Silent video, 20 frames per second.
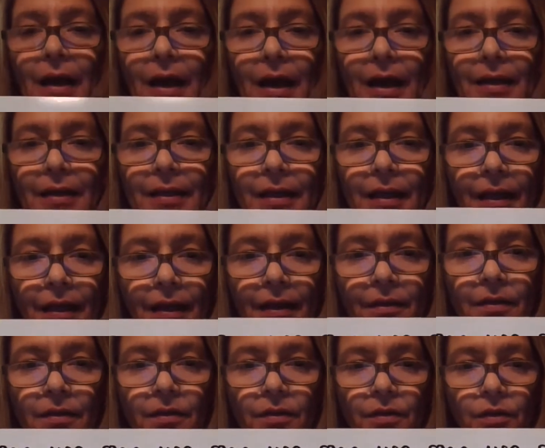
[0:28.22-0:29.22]
I
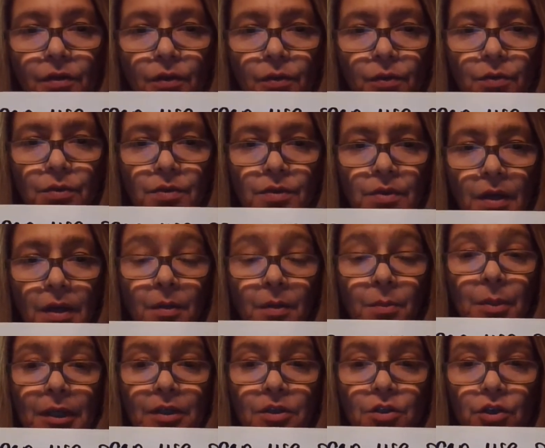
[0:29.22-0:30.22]
can use
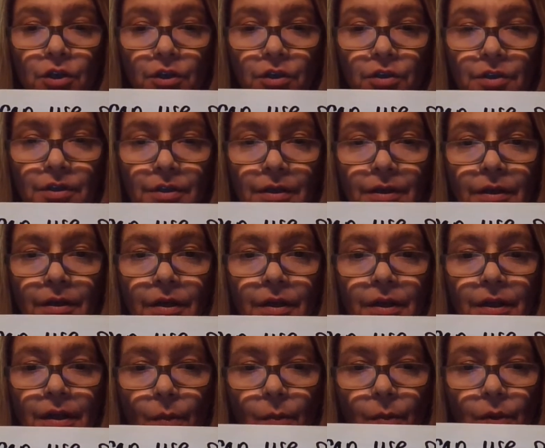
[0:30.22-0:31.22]
pictures,
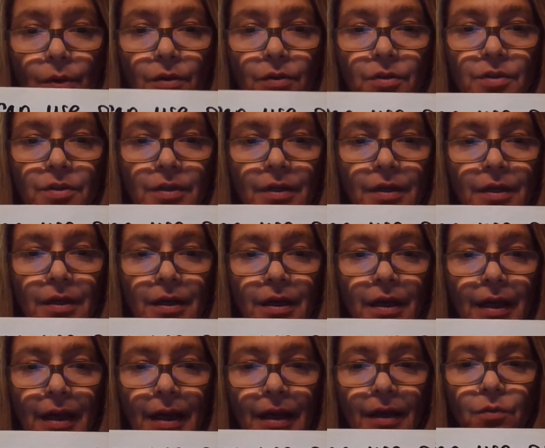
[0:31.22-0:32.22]
numbers,
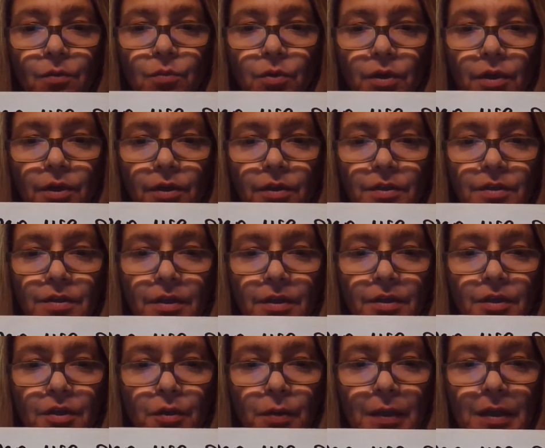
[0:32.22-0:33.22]
and words
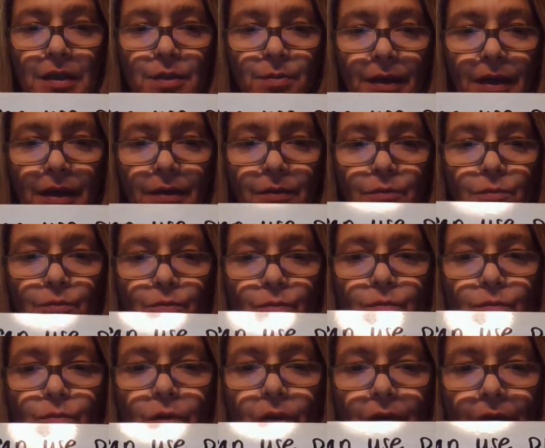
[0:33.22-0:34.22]
to
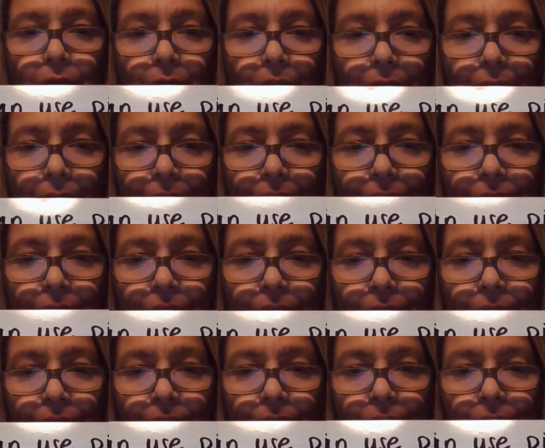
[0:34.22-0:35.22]
explain why
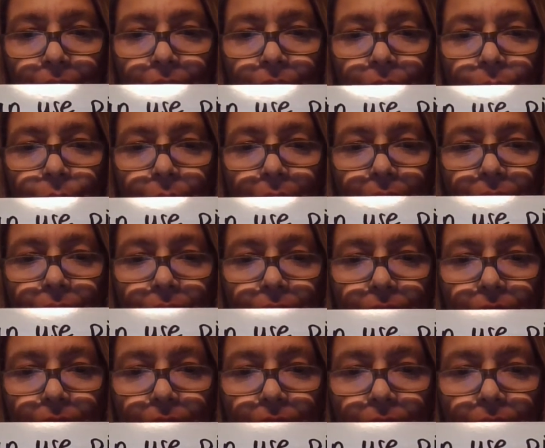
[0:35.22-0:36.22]
my
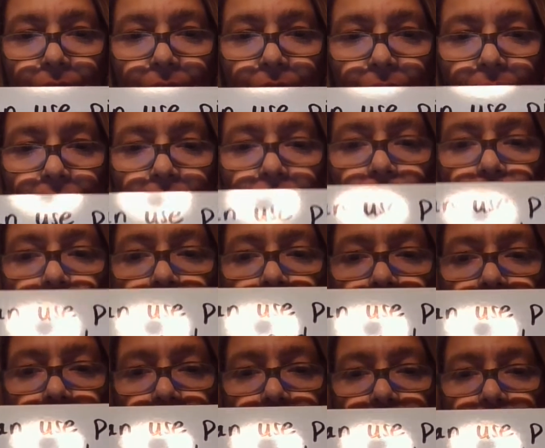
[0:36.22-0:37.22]
thinking and
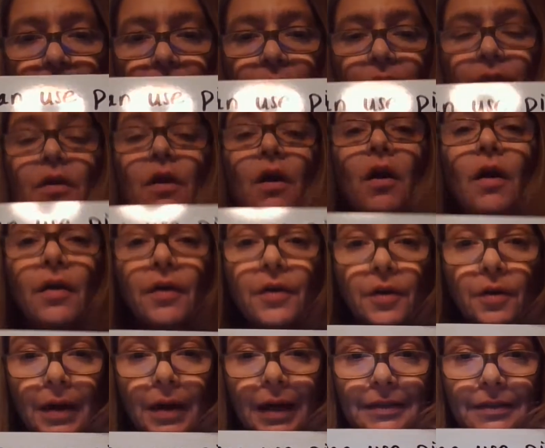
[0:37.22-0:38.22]
work are
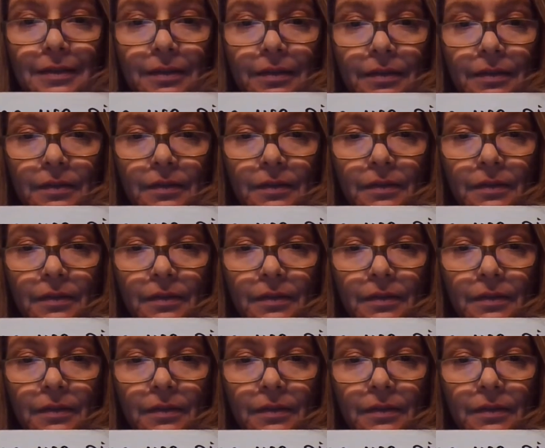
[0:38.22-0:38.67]
correct.